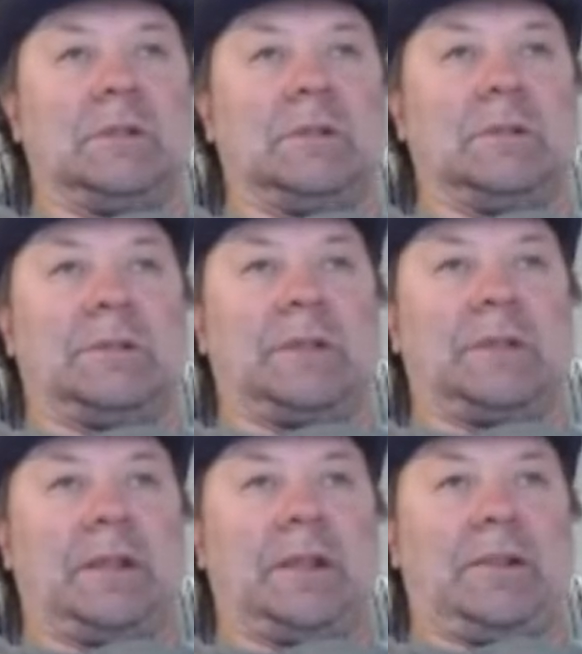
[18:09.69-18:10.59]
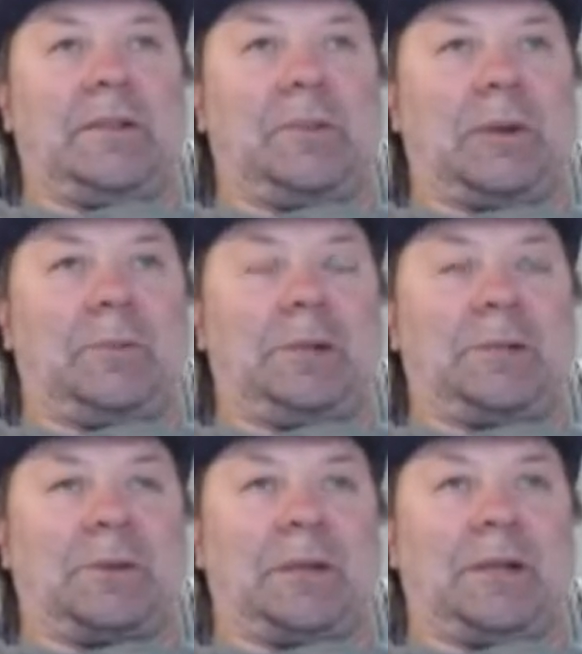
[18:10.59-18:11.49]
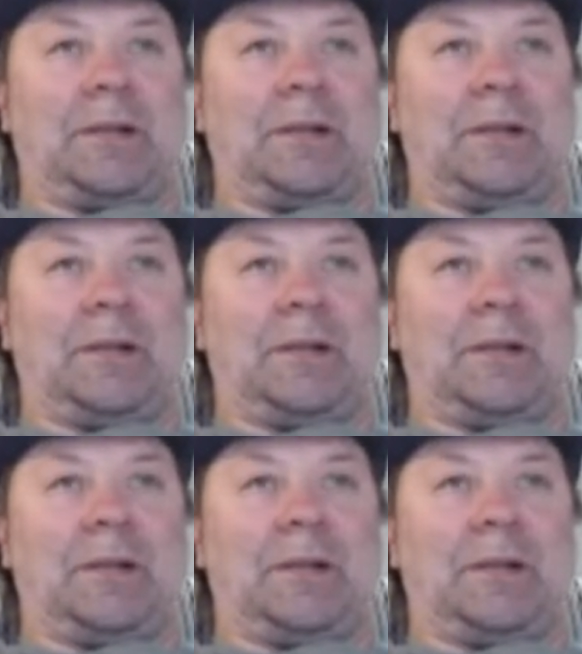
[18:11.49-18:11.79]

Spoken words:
15, 20 minutes away.